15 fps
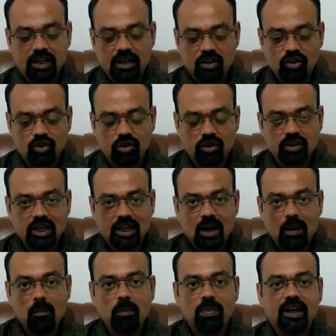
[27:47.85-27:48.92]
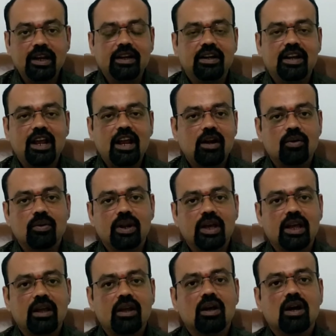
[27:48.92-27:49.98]
In the complete day
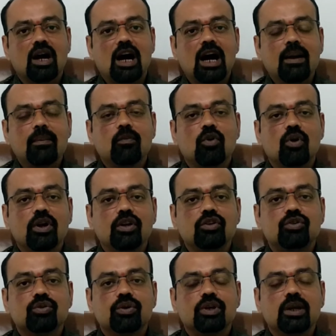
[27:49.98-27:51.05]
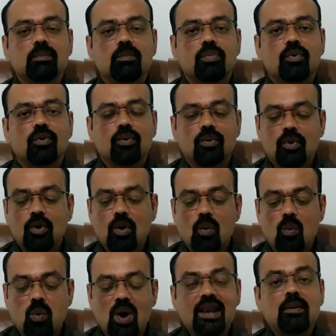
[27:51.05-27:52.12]
today, I am going to improve
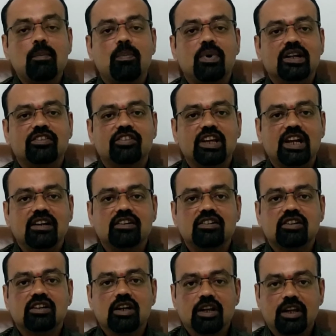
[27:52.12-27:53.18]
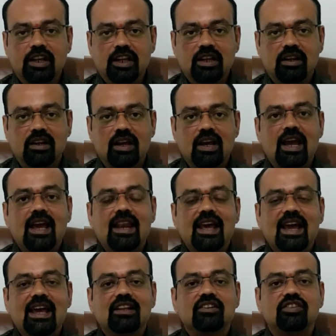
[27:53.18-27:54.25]
1% in
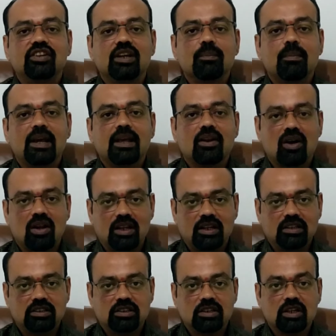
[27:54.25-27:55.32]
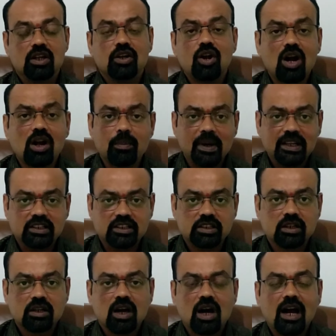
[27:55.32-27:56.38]
enhancing my knowledge. Not much.
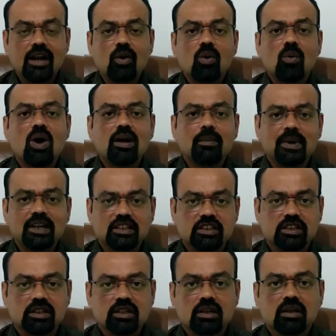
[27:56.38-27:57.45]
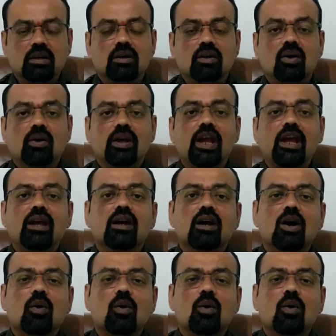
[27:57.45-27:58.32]
I don't want much. Okay?